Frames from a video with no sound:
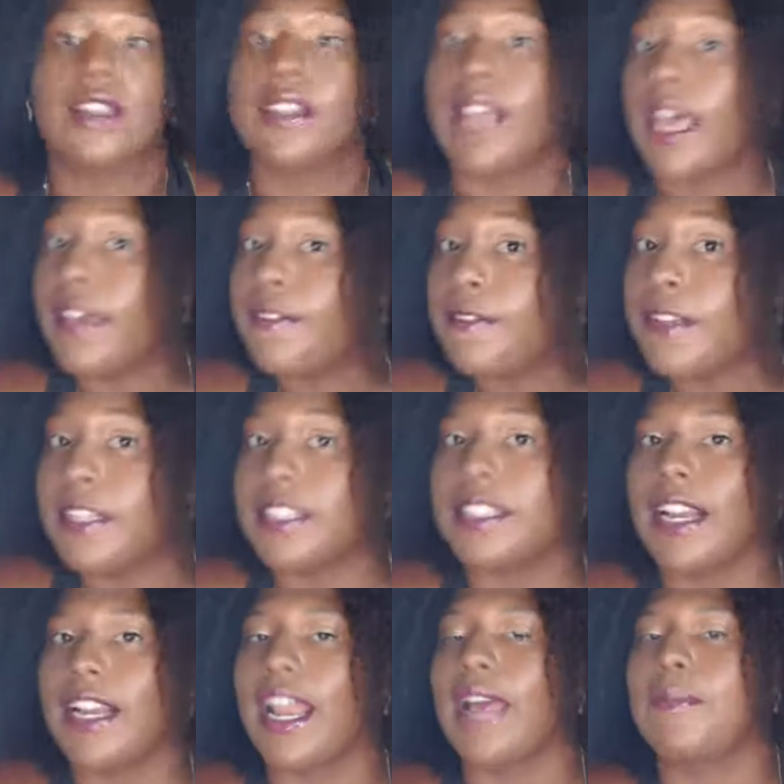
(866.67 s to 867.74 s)
life
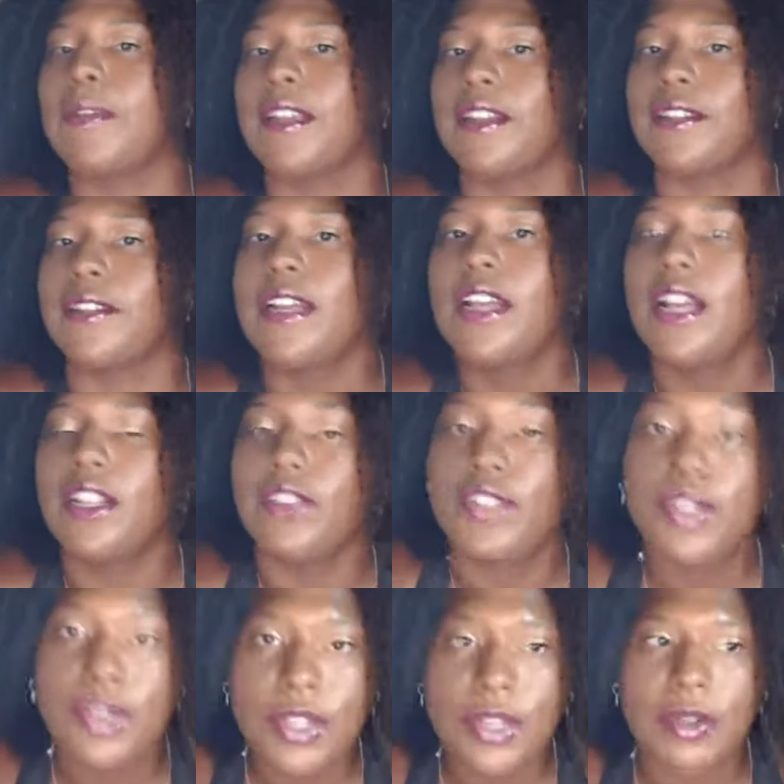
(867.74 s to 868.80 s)
is not happening to